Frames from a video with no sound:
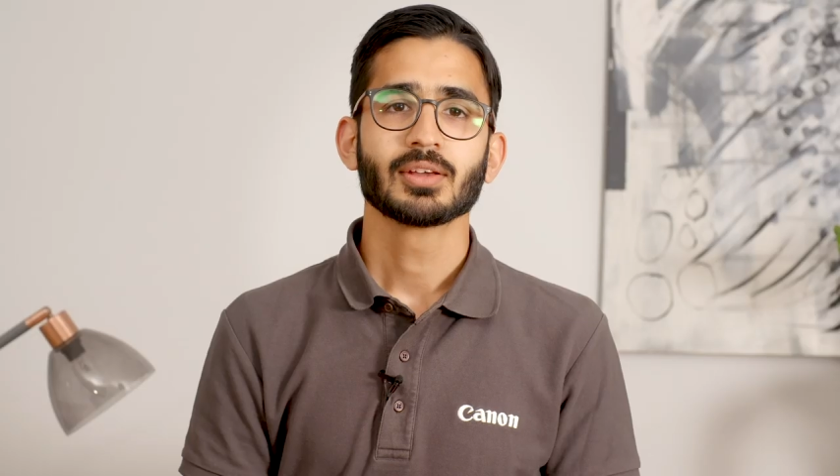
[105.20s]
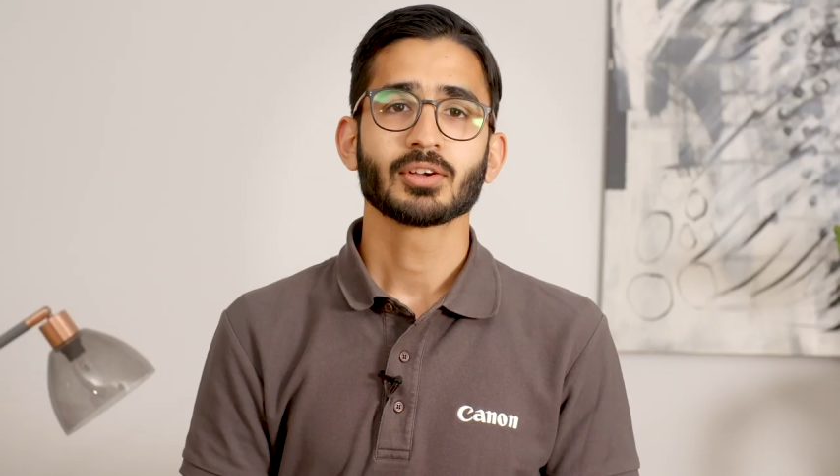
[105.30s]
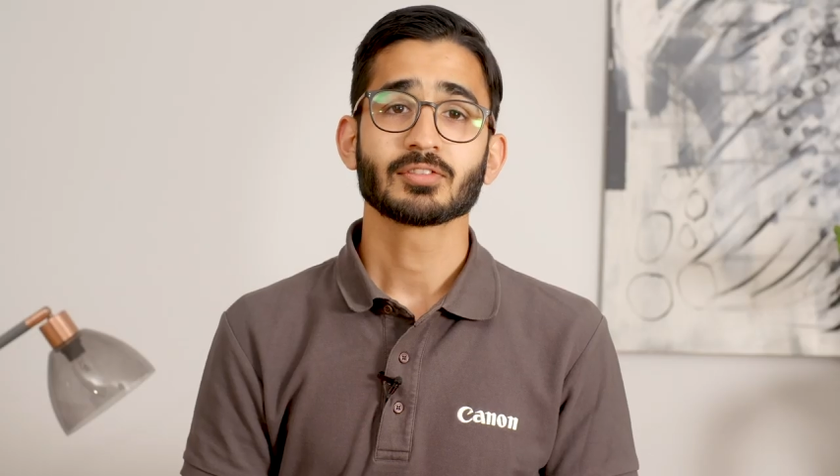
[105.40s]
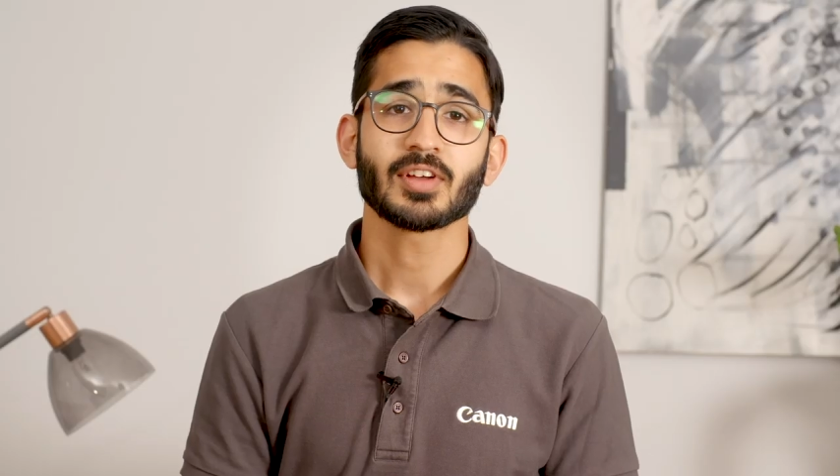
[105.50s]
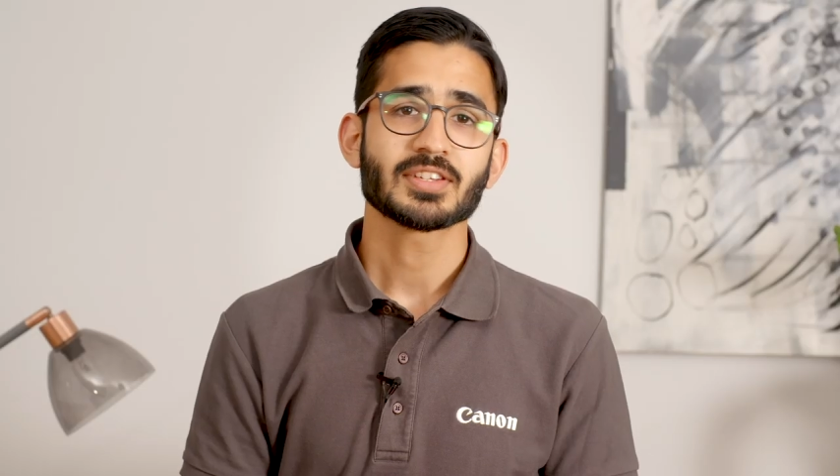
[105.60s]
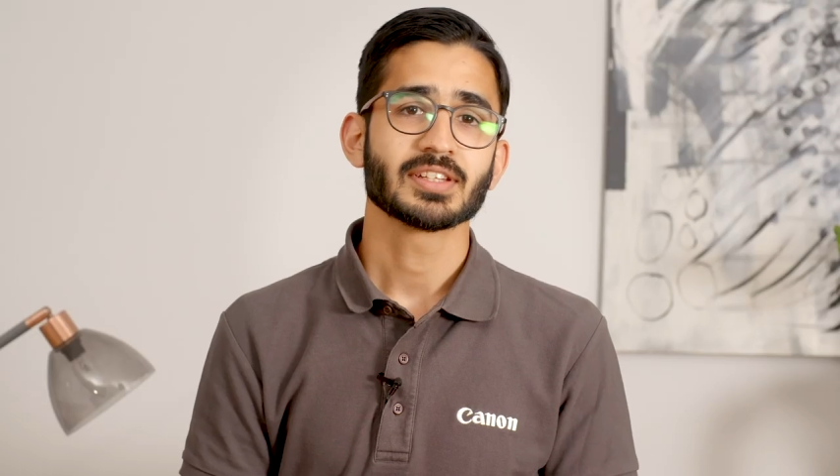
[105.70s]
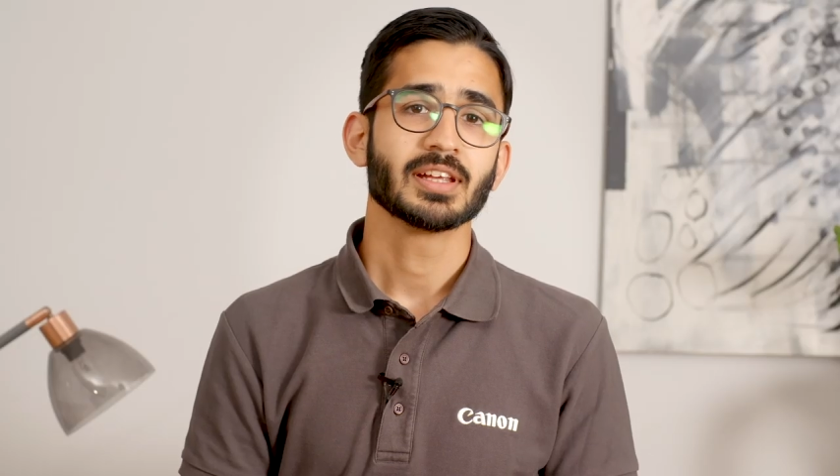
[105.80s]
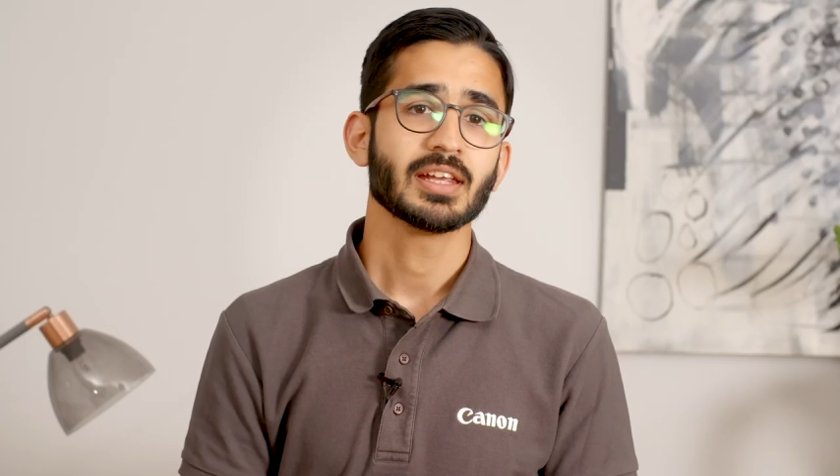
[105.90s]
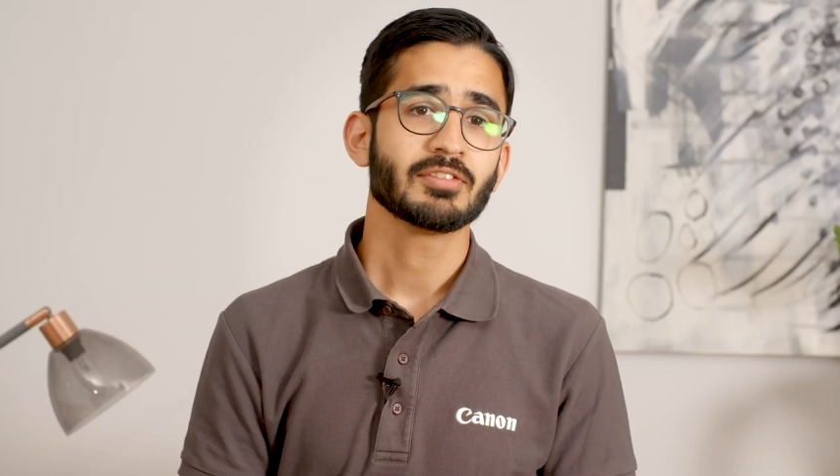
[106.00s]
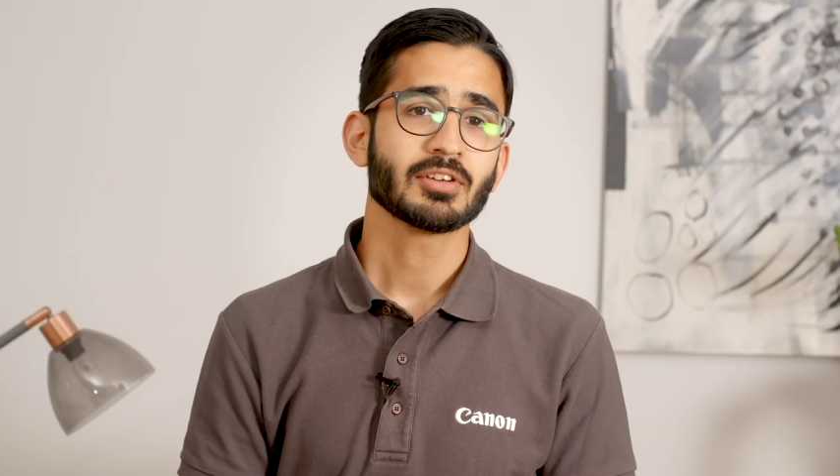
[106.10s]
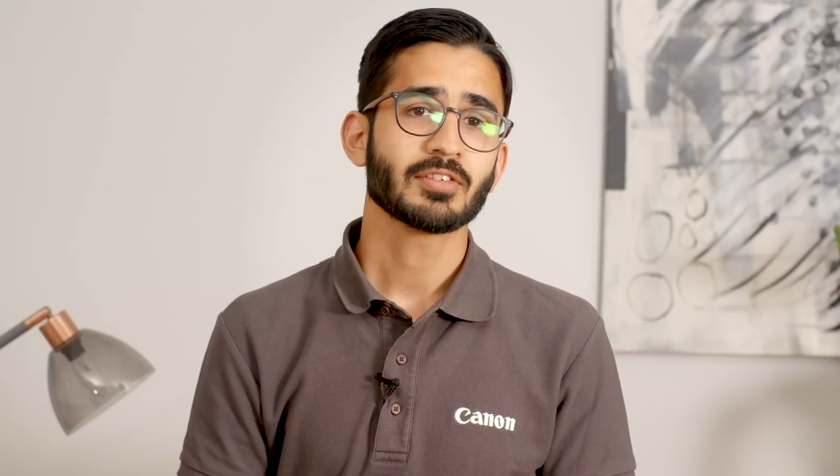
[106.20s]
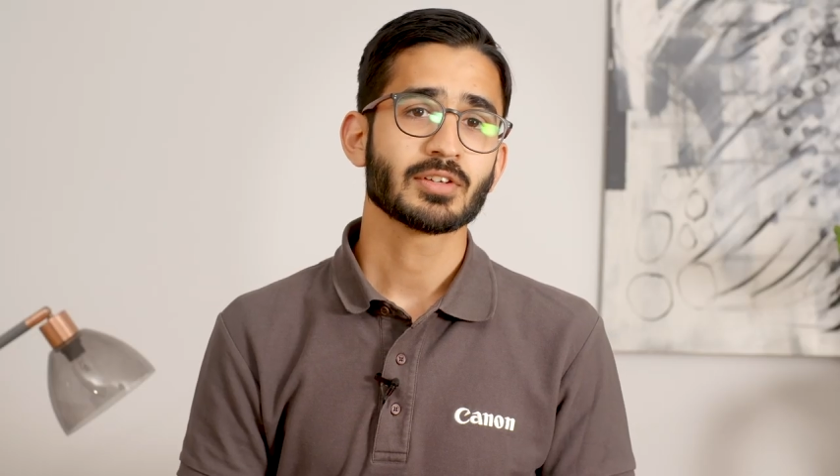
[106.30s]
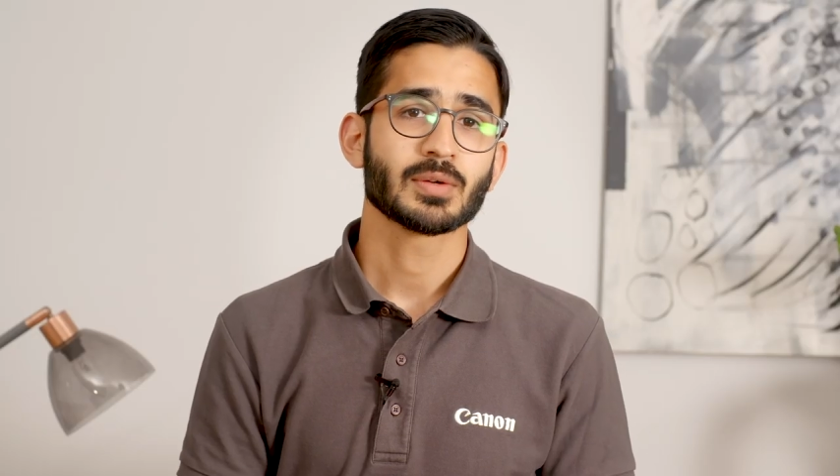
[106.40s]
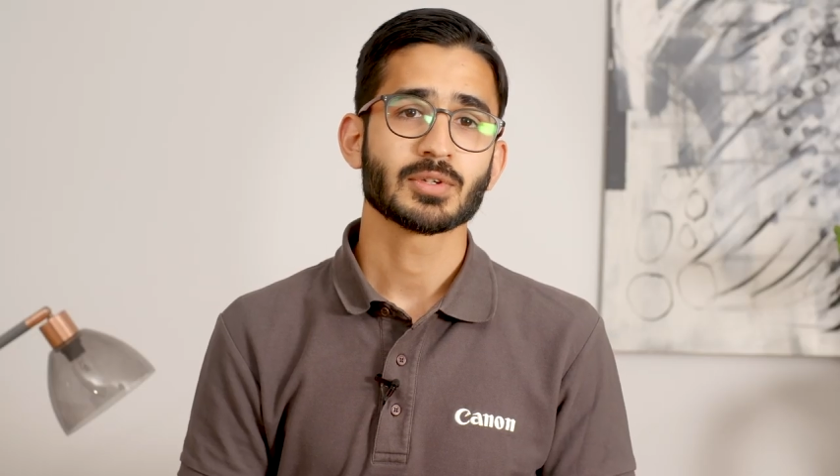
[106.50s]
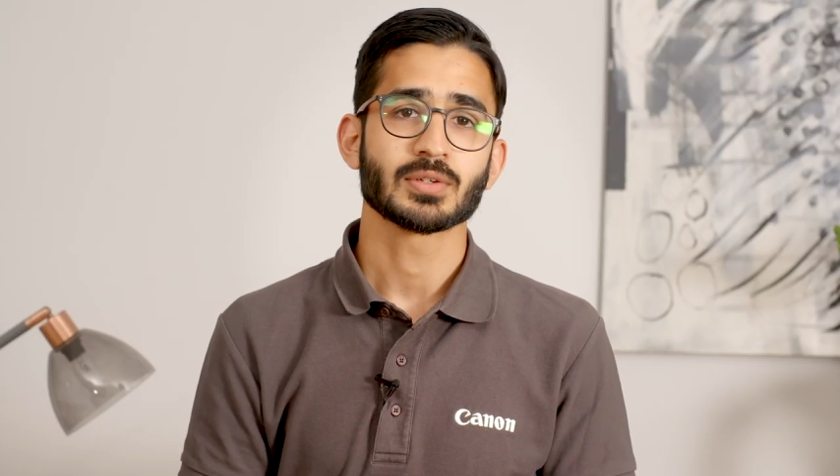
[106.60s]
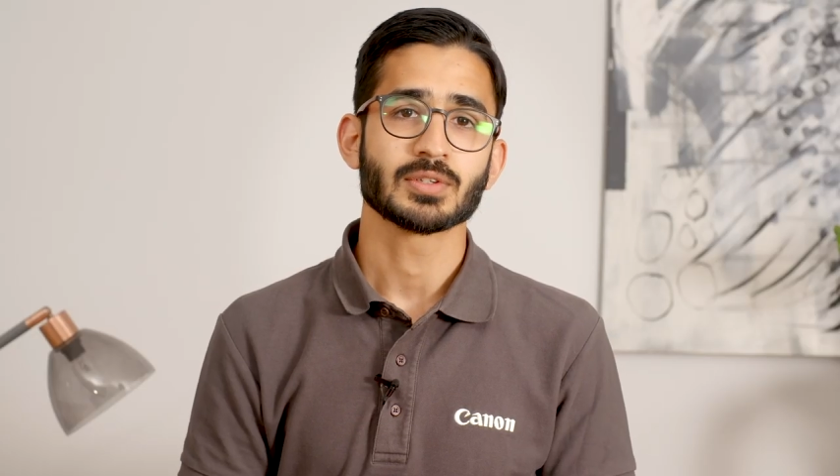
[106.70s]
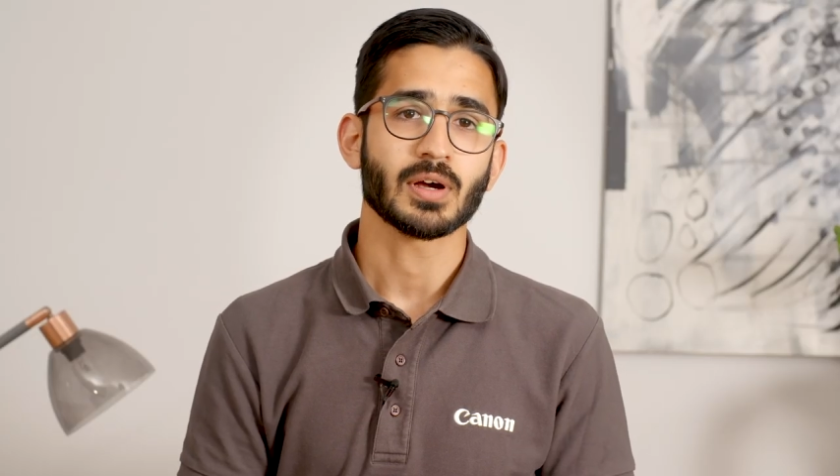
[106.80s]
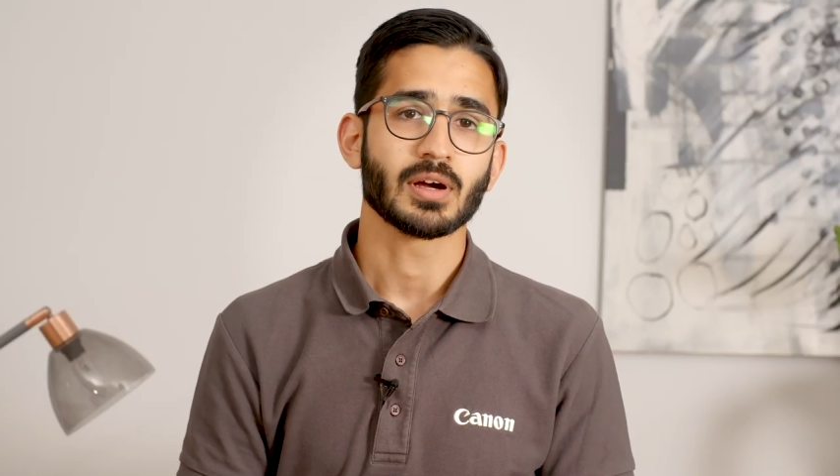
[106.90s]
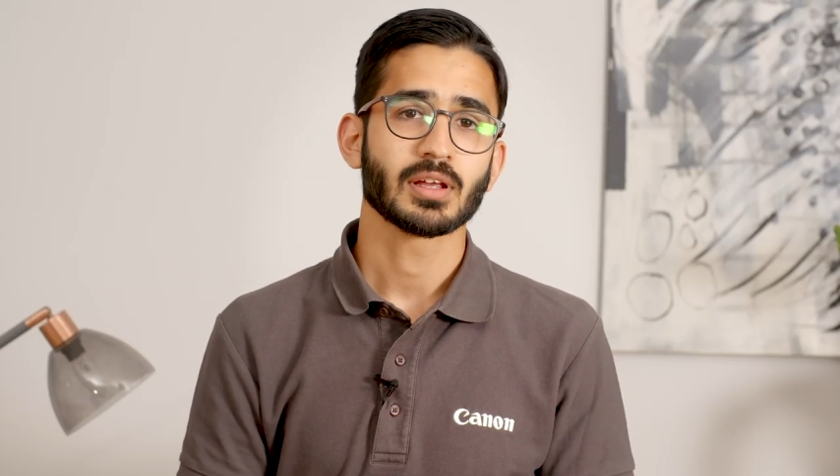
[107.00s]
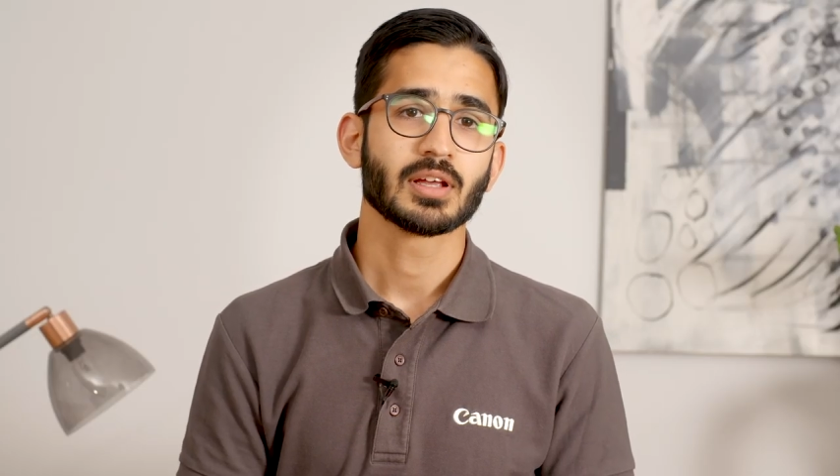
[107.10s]
Conversely, if your photo is too
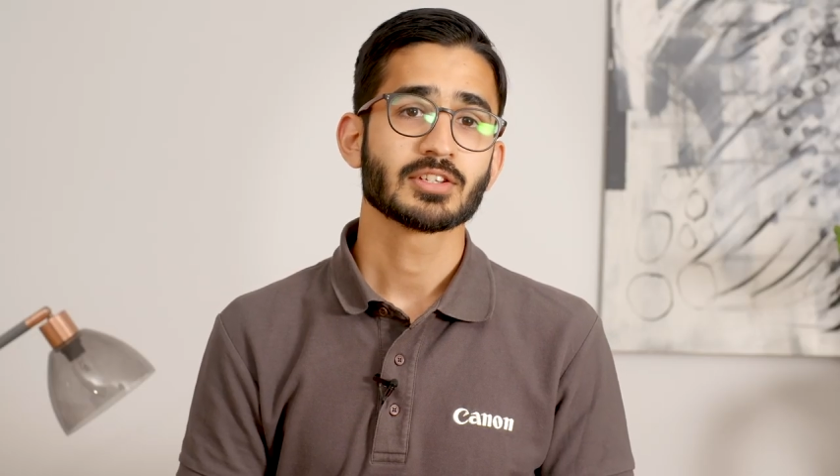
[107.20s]
dark,